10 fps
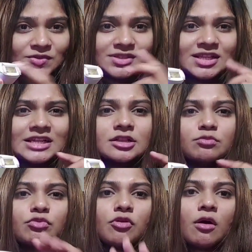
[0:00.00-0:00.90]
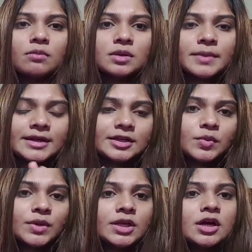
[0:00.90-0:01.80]
so it's a little
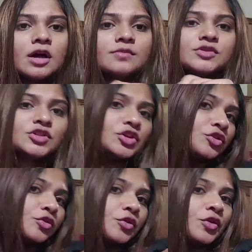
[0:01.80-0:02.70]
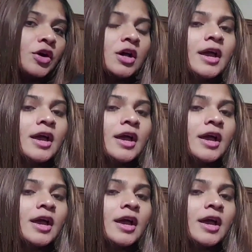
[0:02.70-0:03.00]
problematic when it comes to, you know,